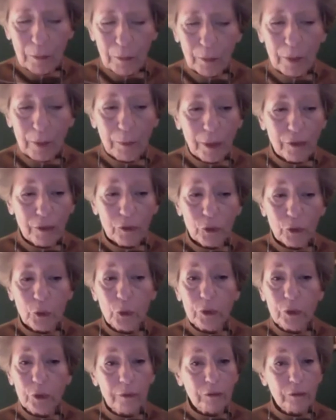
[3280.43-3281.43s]
my mother,
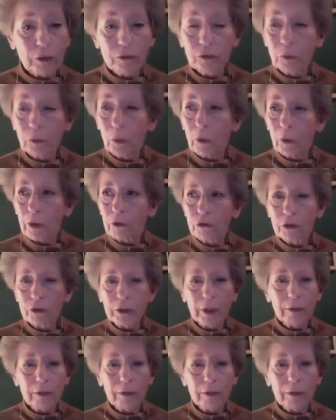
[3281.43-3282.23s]
who never swore, she